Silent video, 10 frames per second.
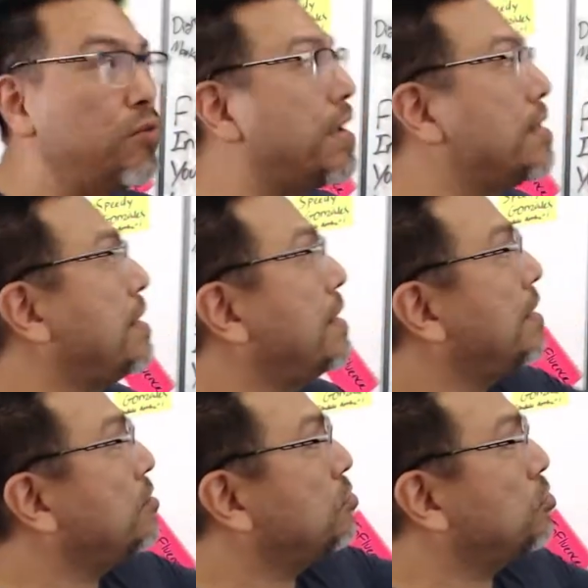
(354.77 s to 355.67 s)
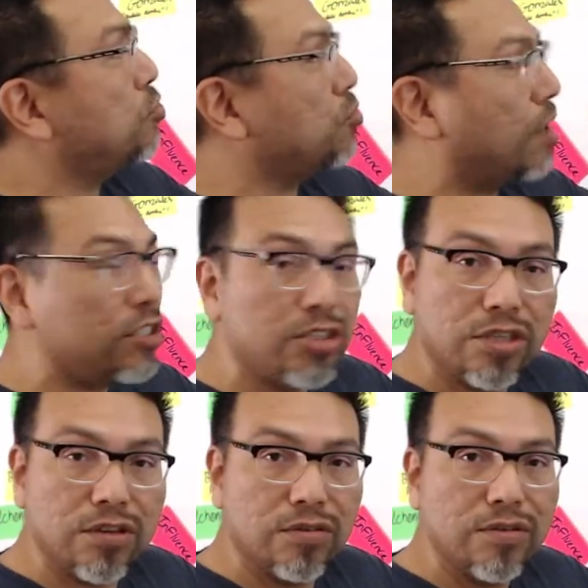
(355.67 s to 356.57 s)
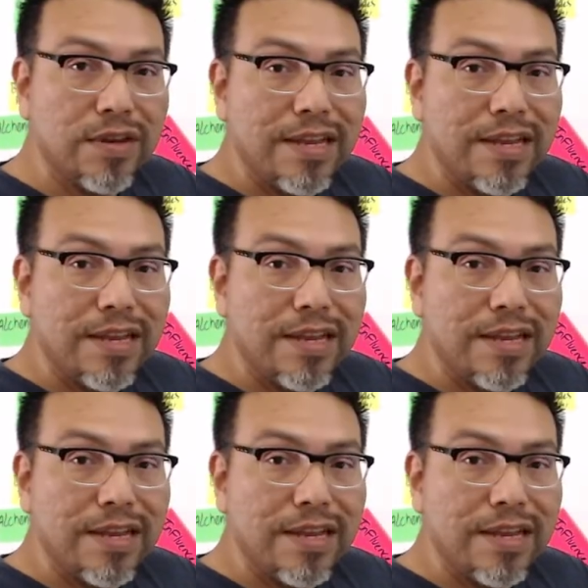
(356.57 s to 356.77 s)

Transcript: and they get to trust you.